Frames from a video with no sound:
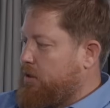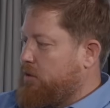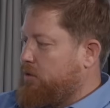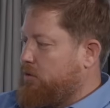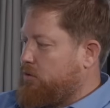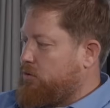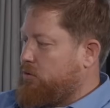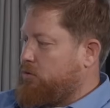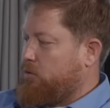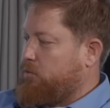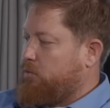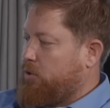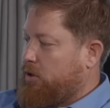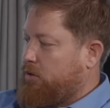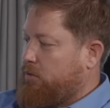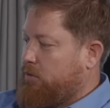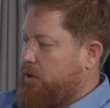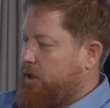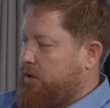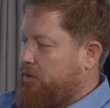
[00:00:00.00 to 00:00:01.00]
Looks good.
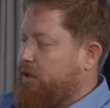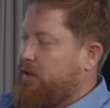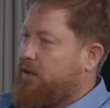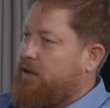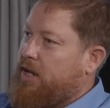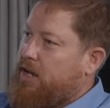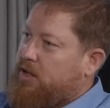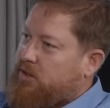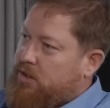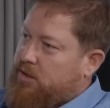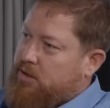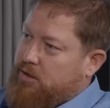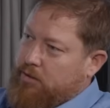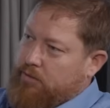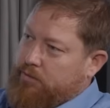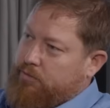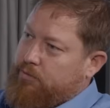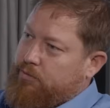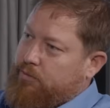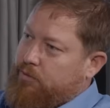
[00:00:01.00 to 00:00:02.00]
But I think the essence
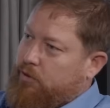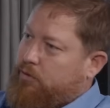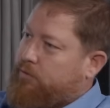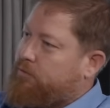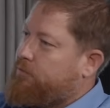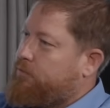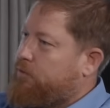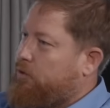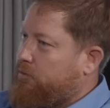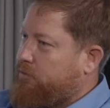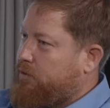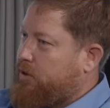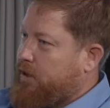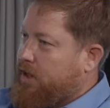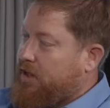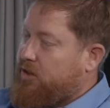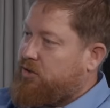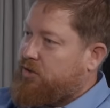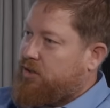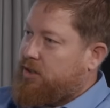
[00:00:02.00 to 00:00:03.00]
of the
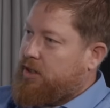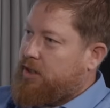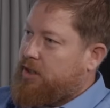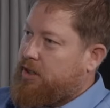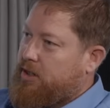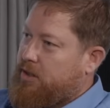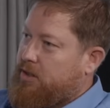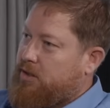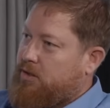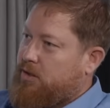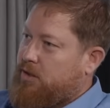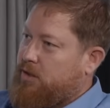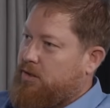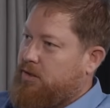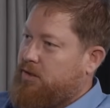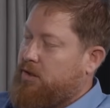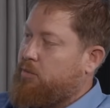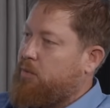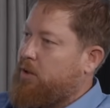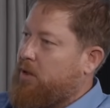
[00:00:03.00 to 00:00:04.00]
next year is
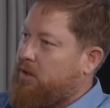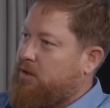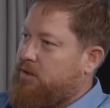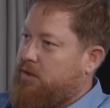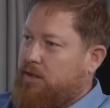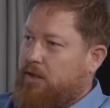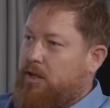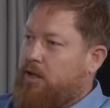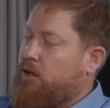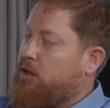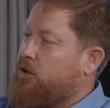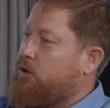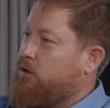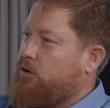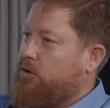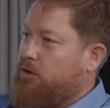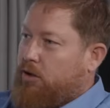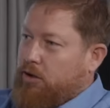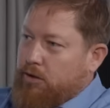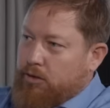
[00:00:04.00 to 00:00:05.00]
stability.
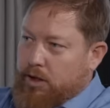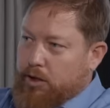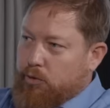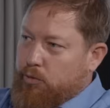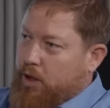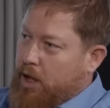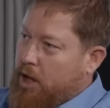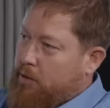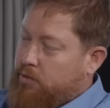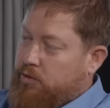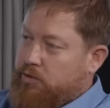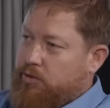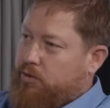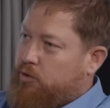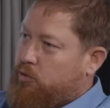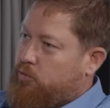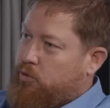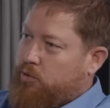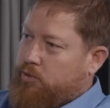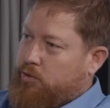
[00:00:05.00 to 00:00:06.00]
Nothing will happen to
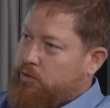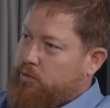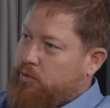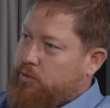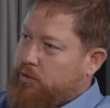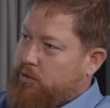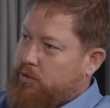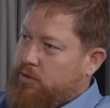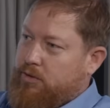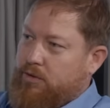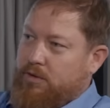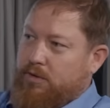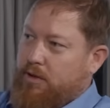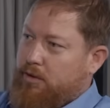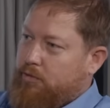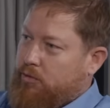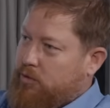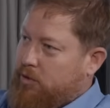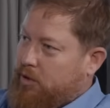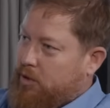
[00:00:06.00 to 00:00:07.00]
your bonus points. They
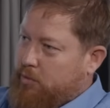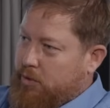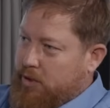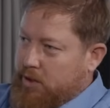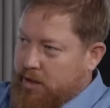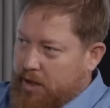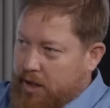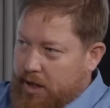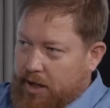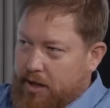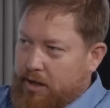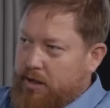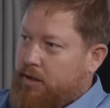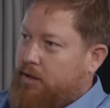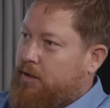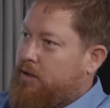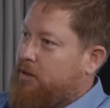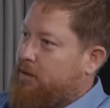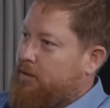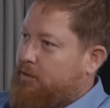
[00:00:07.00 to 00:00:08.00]
will still be there,
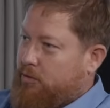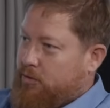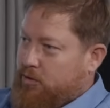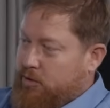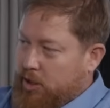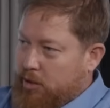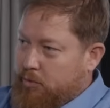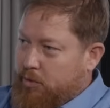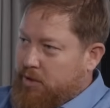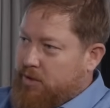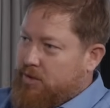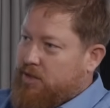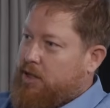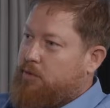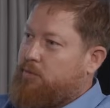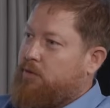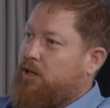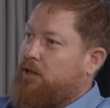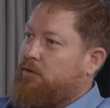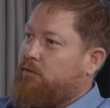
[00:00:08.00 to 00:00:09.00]
still be the
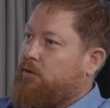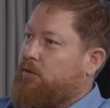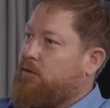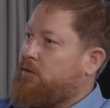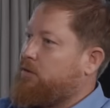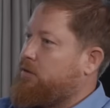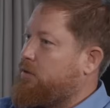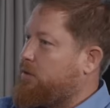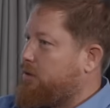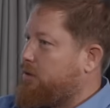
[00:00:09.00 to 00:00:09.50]
same level.